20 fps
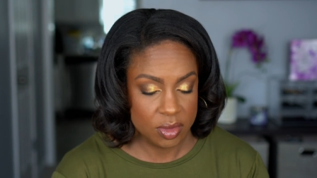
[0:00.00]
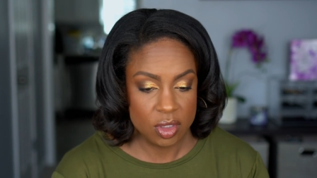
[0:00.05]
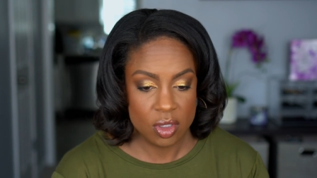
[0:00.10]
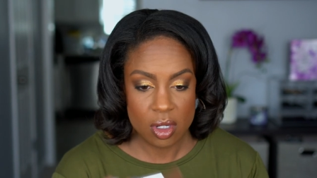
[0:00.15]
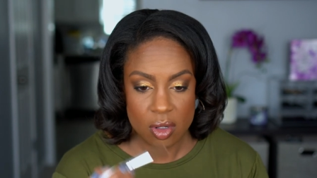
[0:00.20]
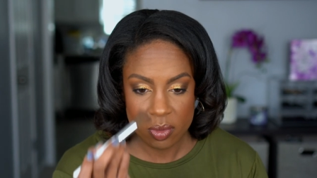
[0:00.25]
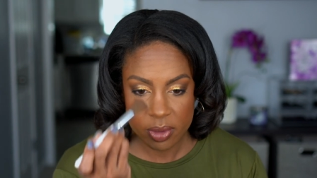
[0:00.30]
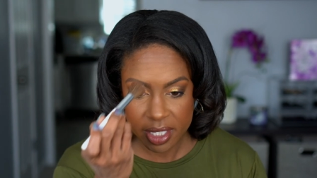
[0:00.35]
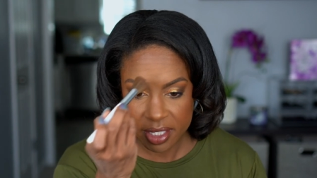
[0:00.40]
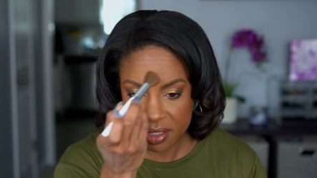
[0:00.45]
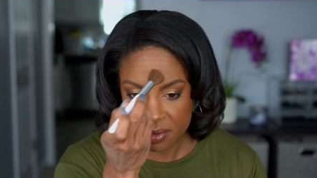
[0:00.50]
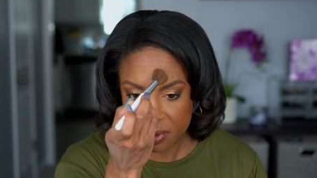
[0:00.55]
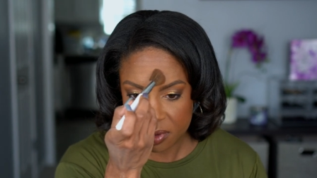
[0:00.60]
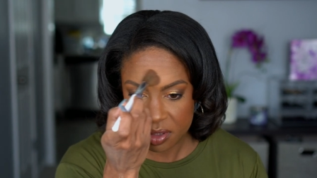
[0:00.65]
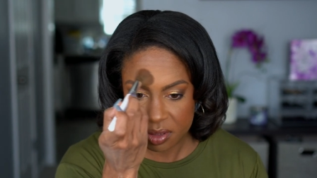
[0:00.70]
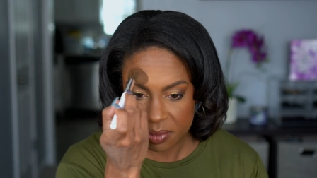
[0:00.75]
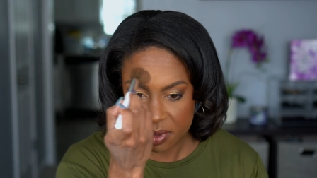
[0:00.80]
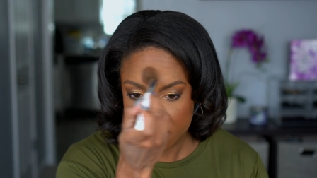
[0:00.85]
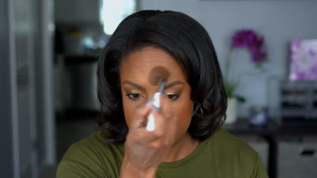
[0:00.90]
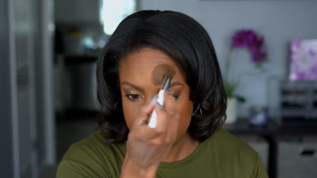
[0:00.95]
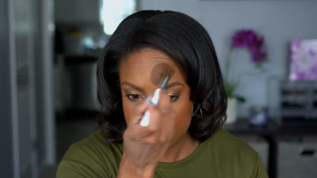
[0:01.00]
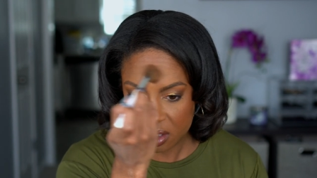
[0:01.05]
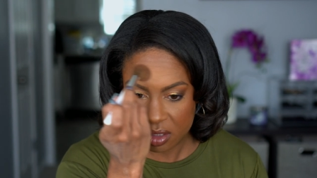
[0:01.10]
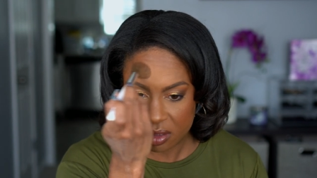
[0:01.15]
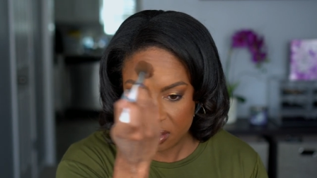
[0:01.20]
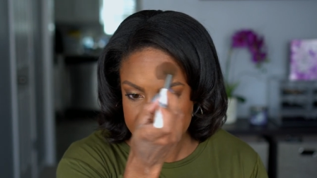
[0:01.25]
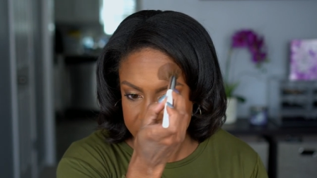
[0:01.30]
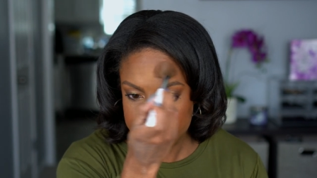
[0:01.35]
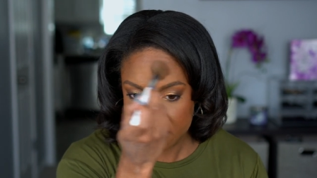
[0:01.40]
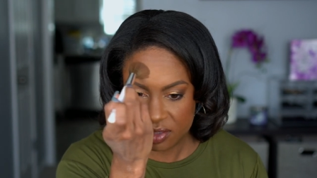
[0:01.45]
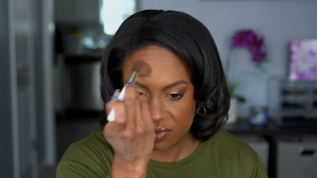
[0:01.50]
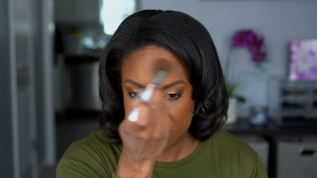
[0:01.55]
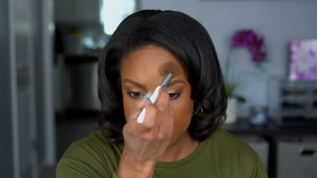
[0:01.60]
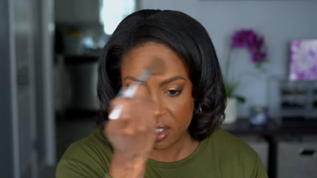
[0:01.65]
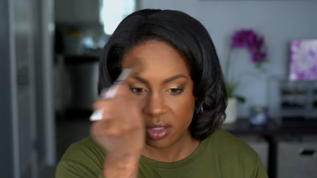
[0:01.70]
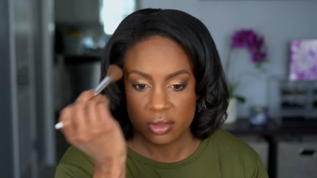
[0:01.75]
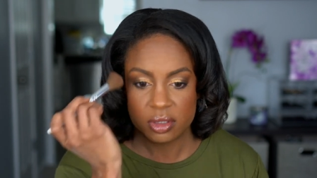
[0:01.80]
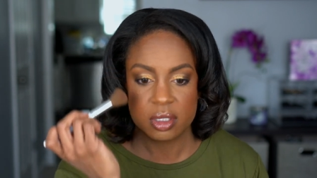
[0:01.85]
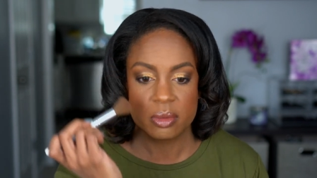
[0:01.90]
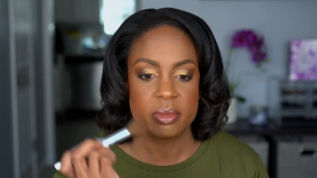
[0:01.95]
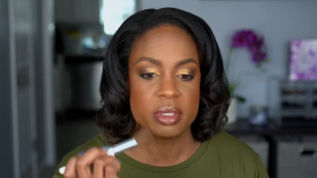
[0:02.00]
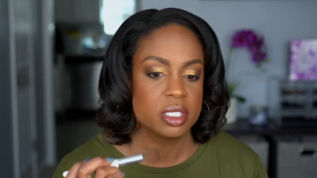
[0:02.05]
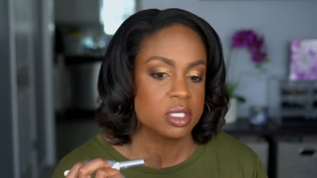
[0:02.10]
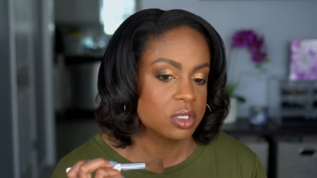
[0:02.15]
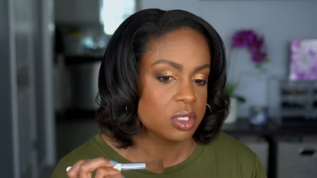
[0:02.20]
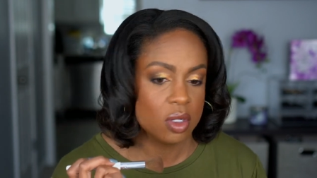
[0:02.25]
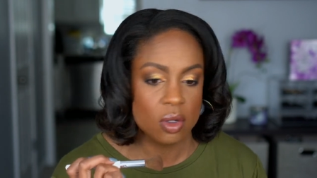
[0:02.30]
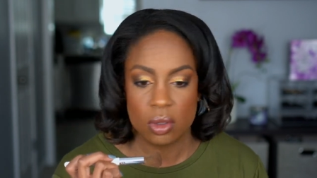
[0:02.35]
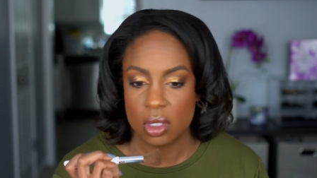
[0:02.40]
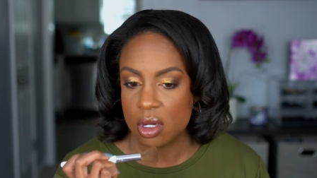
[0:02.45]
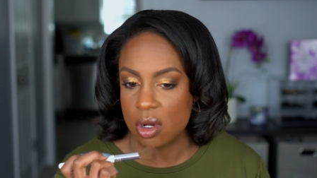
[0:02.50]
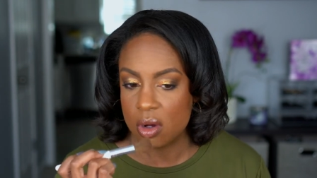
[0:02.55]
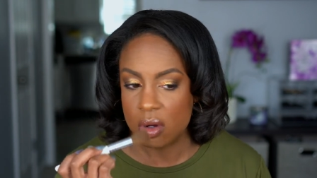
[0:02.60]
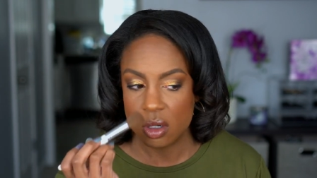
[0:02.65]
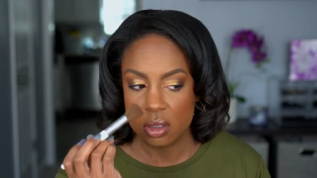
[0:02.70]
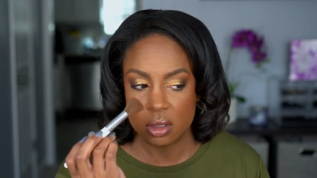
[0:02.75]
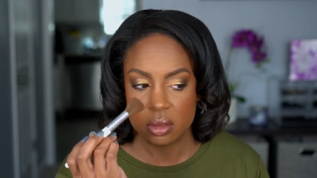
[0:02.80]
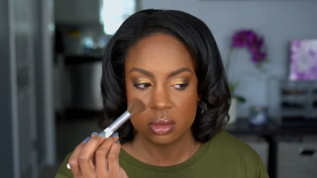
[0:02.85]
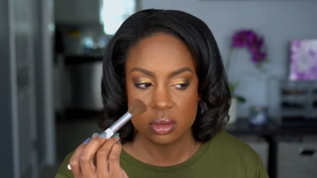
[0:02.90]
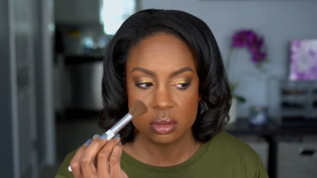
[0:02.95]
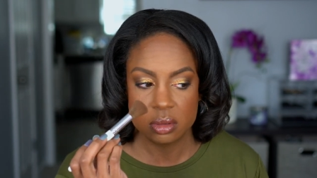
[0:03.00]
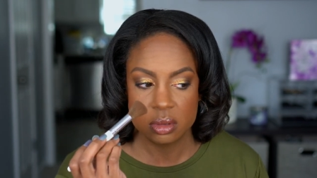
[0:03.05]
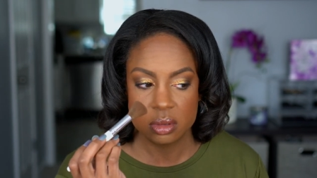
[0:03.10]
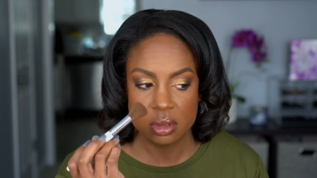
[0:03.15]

y'all, we ain't supposed to be doing all this. This video is going to be so long.